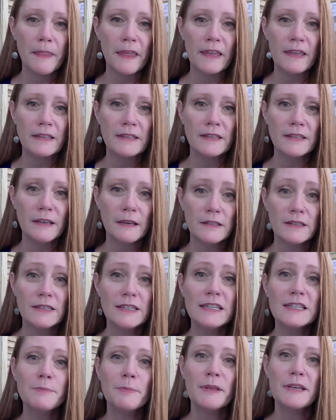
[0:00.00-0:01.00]
it
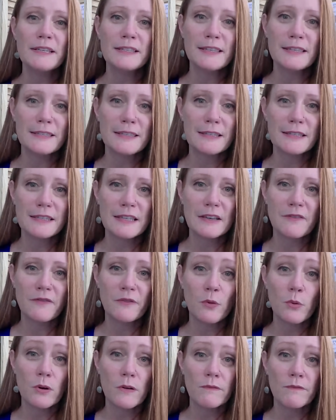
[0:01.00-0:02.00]
displaces the
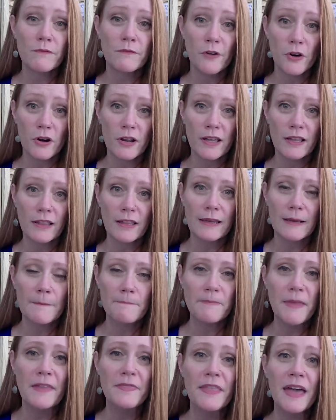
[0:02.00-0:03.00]
seafloor vertically,
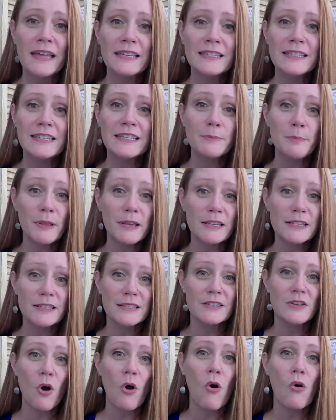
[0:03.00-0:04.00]
and that
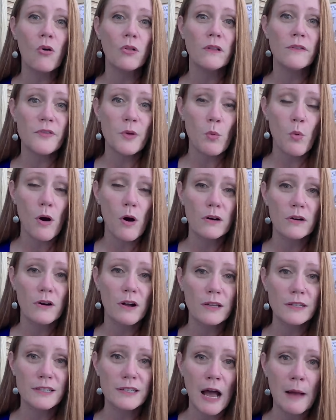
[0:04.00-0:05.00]
displaces all of the water
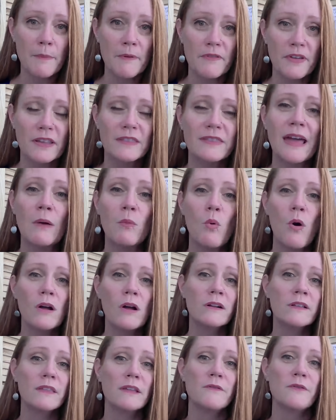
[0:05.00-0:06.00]
on top of it. That
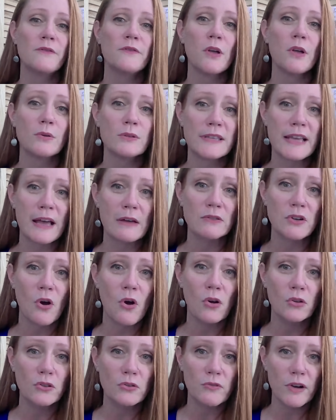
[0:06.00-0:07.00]
water then flows out in
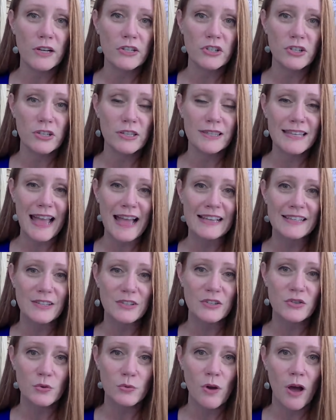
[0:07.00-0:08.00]
all directions as
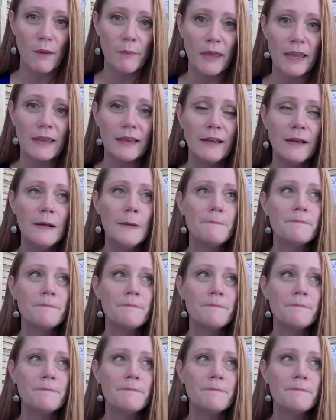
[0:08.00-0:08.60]
a tsunami.